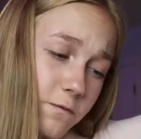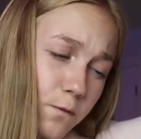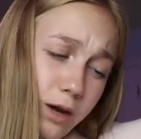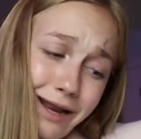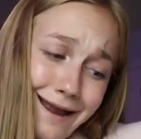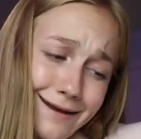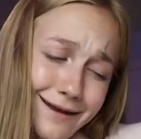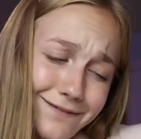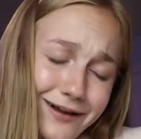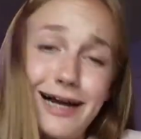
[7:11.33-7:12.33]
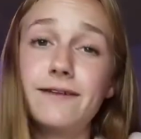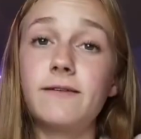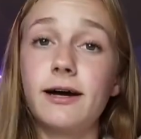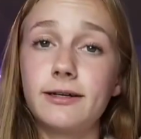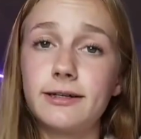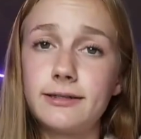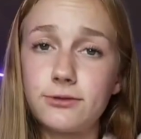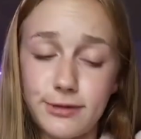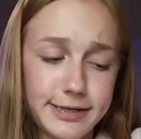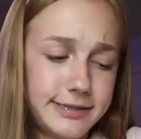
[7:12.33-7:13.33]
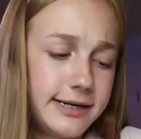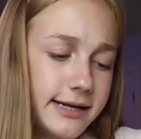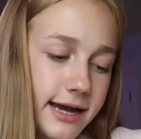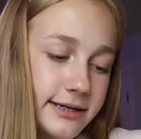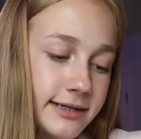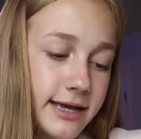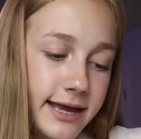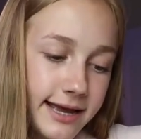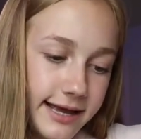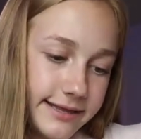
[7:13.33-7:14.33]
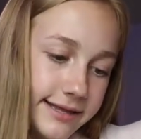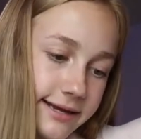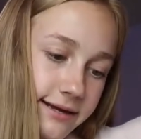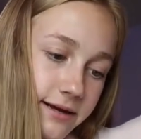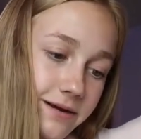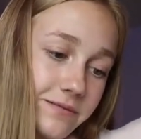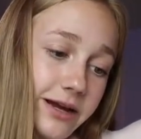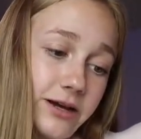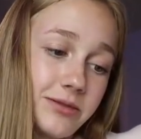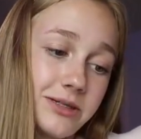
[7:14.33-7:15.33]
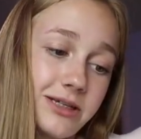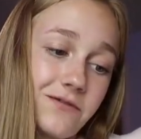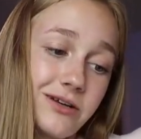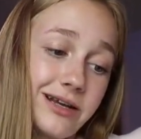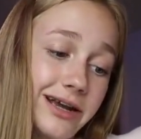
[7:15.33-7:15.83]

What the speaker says: $49.95, crazy again, and then I got them on sale for